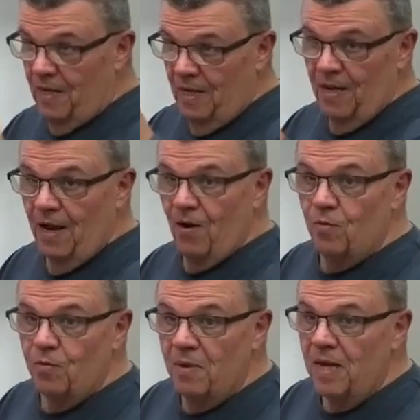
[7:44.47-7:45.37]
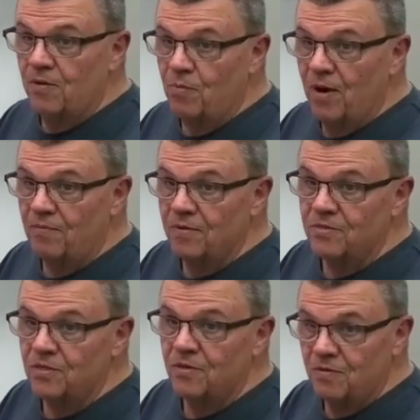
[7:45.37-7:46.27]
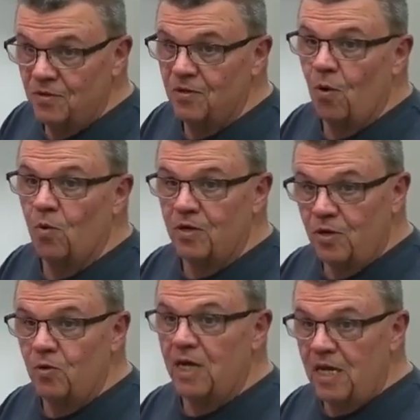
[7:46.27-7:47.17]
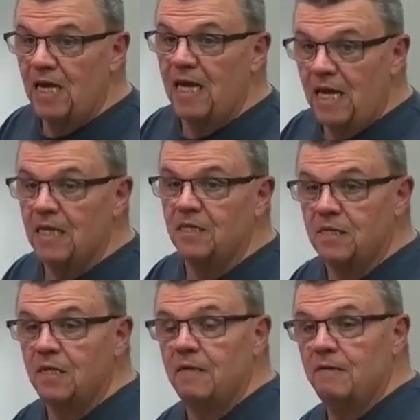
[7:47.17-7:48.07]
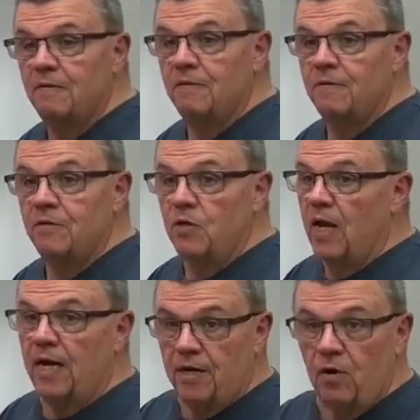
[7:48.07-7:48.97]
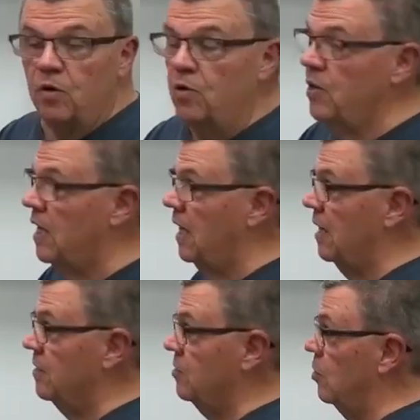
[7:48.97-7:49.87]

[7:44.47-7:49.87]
in there on the men's breakfast, that you knowing who he is. You got to know who he is.